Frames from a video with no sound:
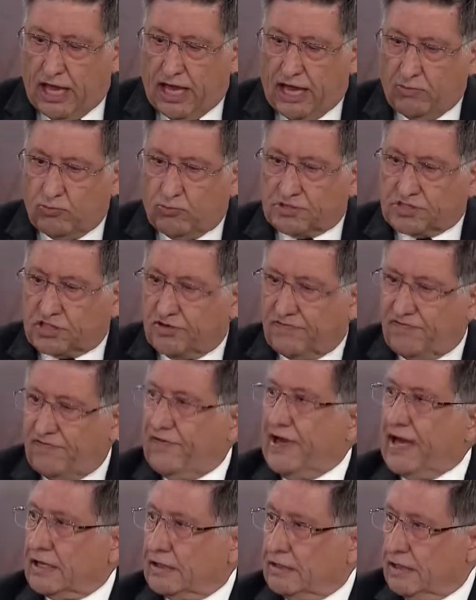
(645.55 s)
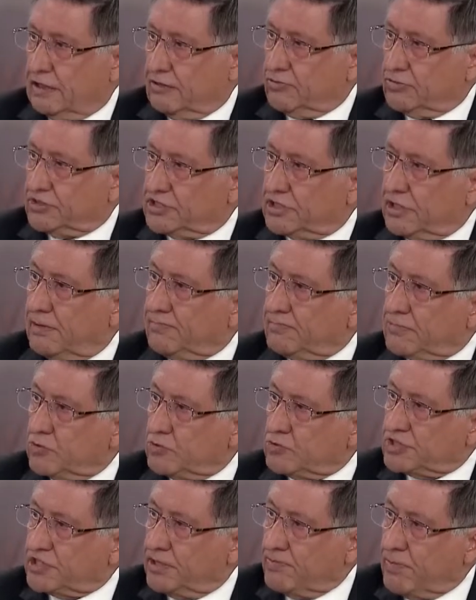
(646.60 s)
It was the fact that it was dumped that
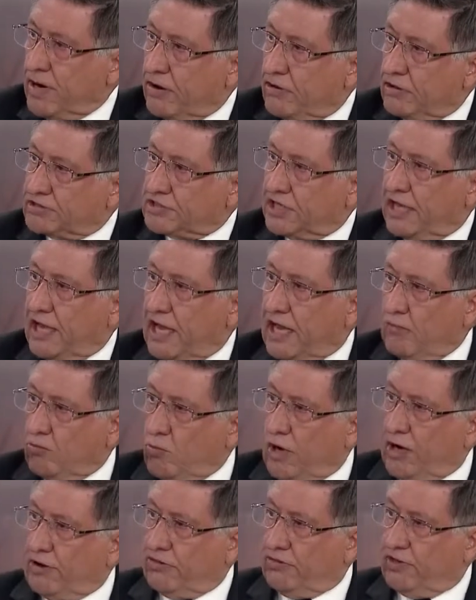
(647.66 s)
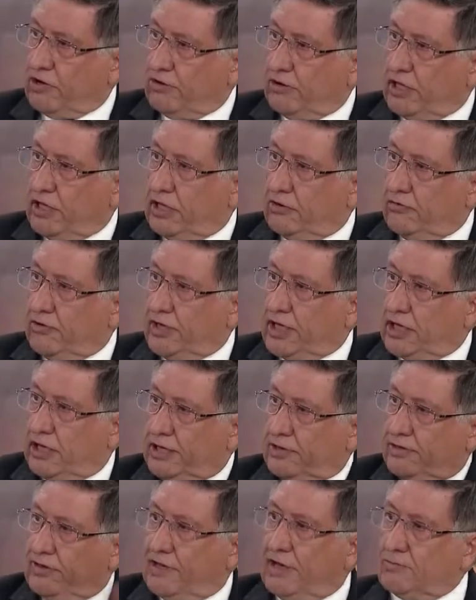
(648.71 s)
was embarrassing, and one thing on Hillary
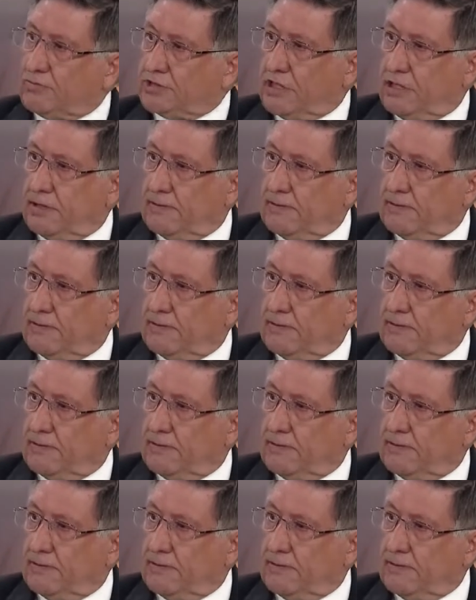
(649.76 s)
Clinton, that was it.